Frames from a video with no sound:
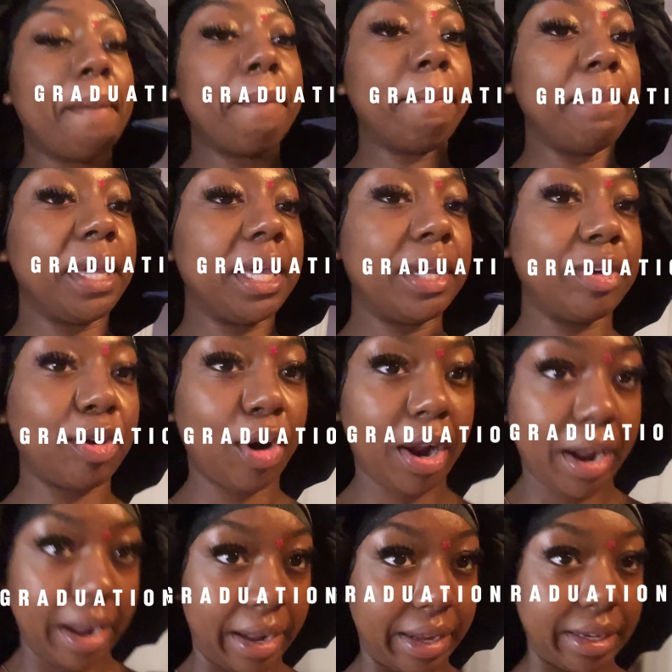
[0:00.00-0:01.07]
big
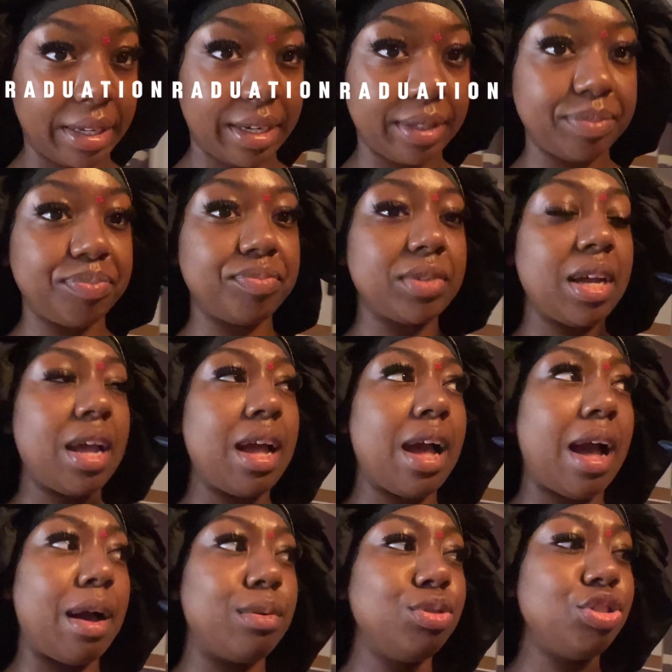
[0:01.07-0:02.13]
grad.
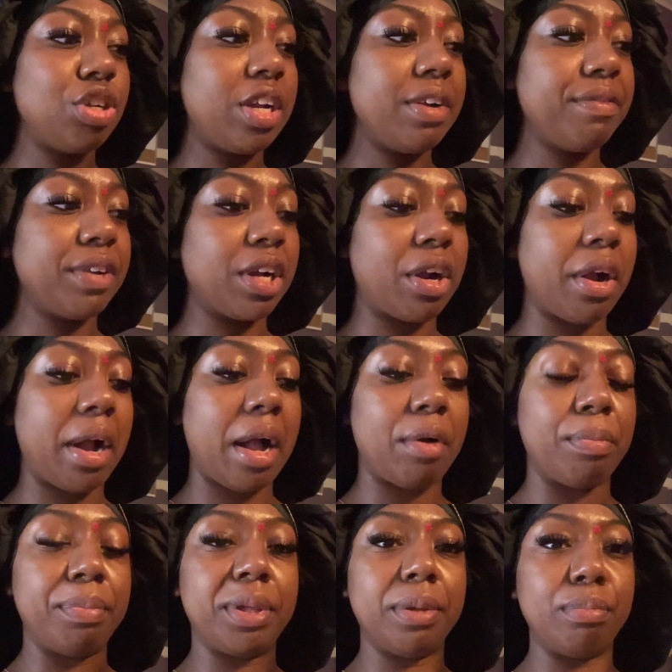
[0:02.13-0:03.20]
I was trying to figure out how
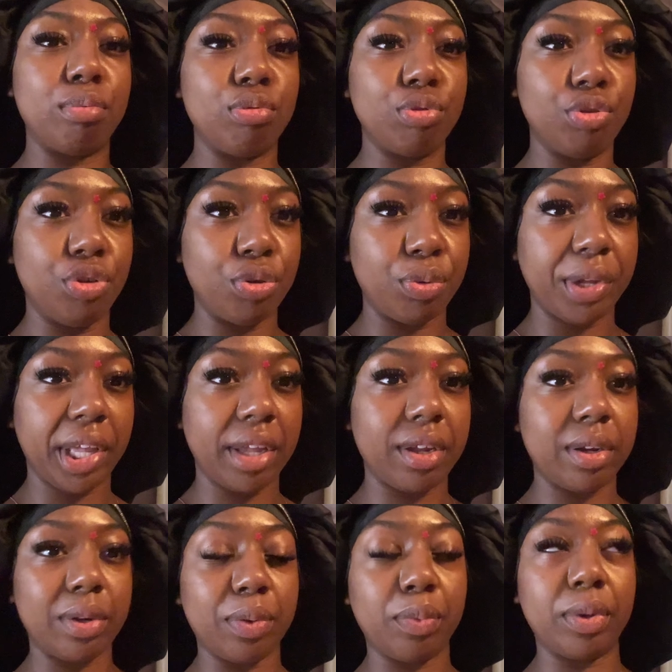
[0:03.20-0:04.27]
people do it
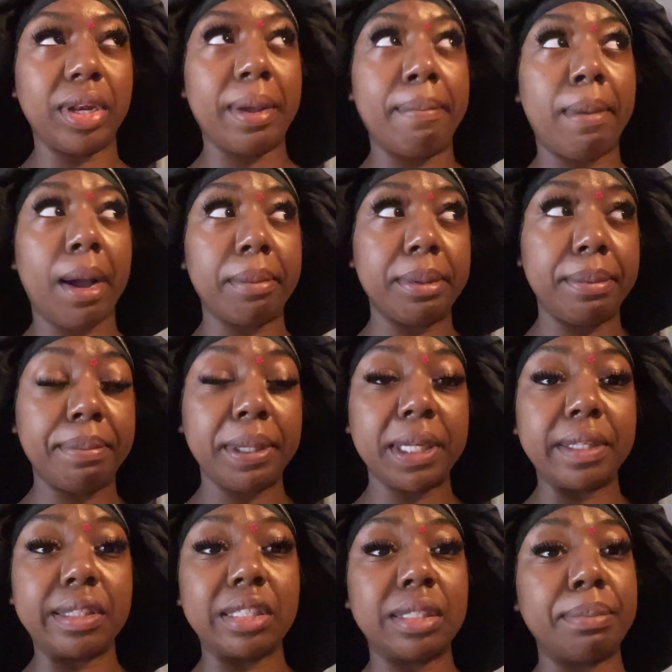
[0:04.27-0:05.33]
with the bobby
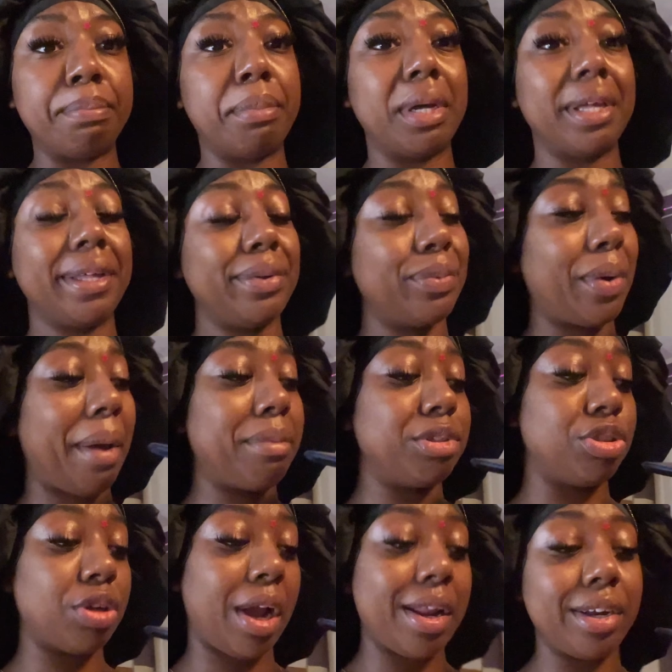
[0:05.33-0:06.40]
pins, but I was
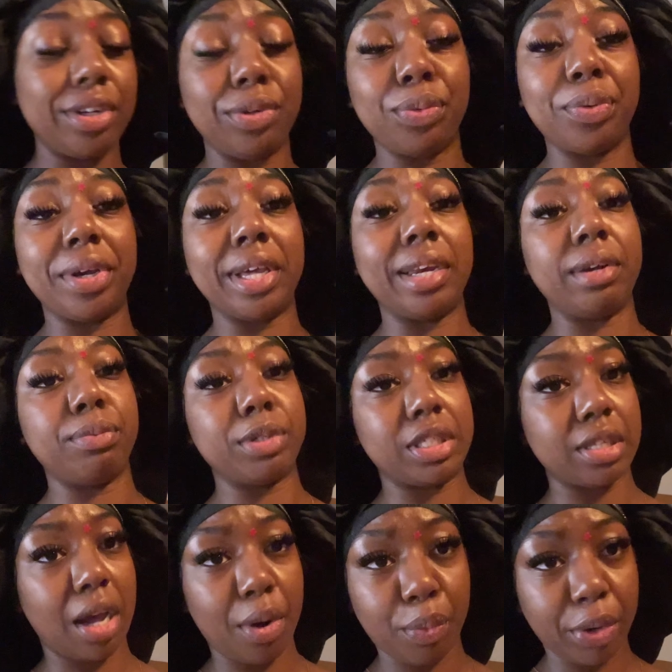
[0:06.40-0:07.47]
trying to do it and it was
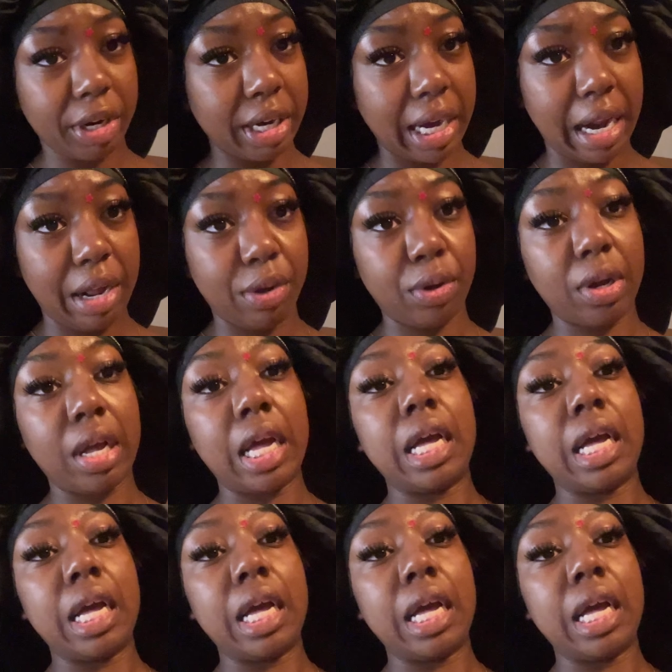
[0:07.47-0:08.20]
not working out.